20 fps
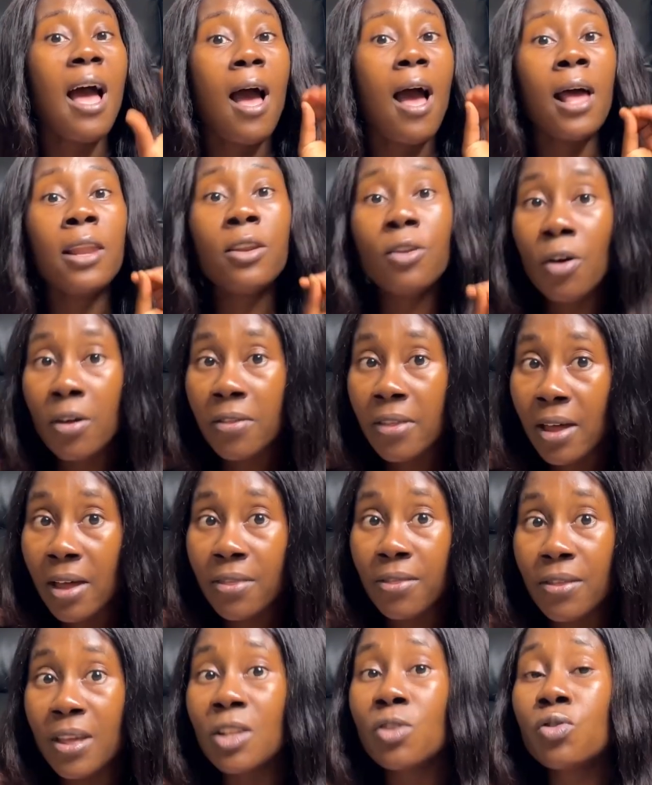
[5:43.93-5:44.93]
Another
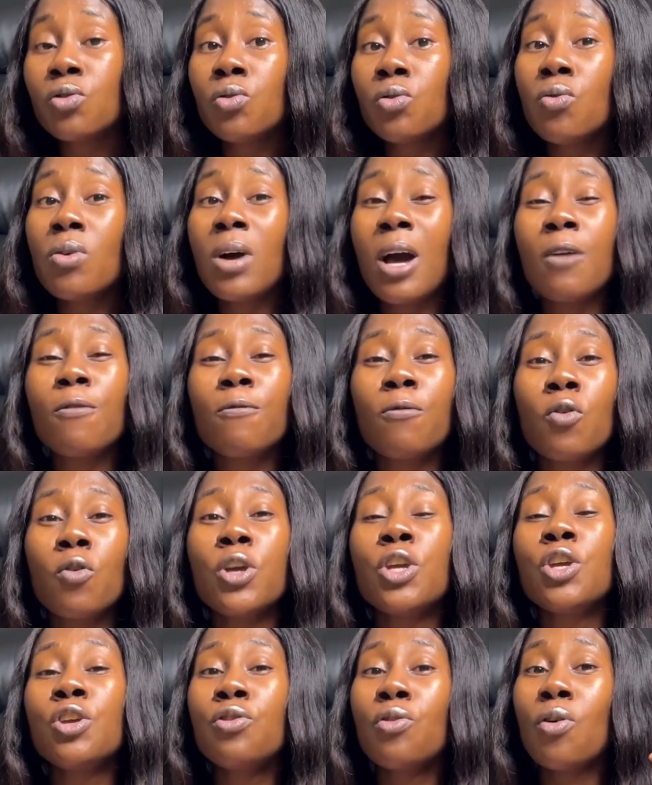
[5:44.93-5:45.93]
thing to look out for
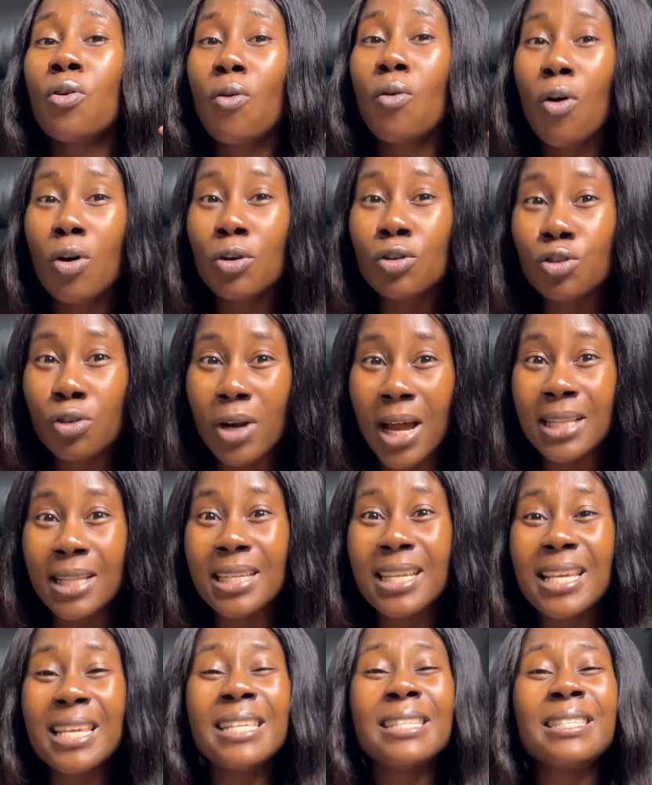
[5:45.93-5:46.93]
in your contract
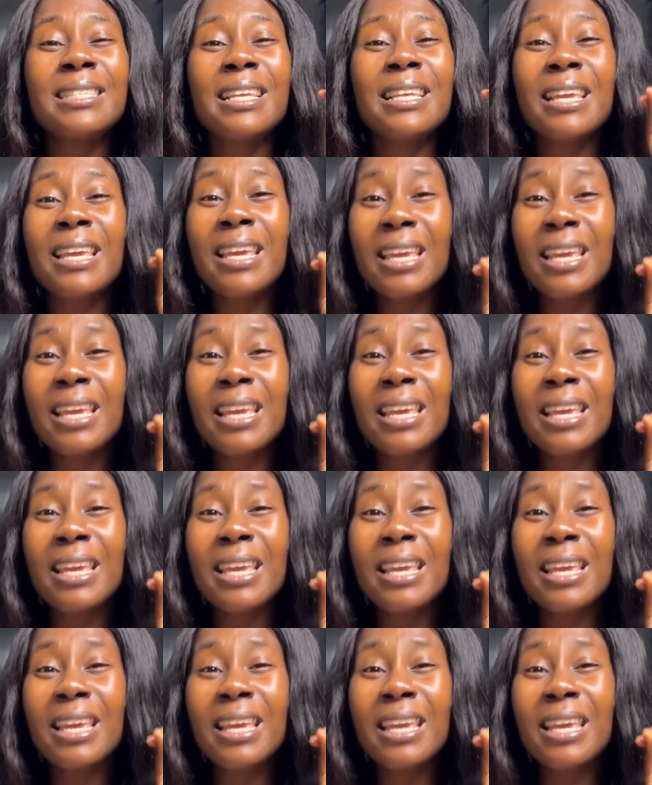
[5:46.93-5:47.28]
is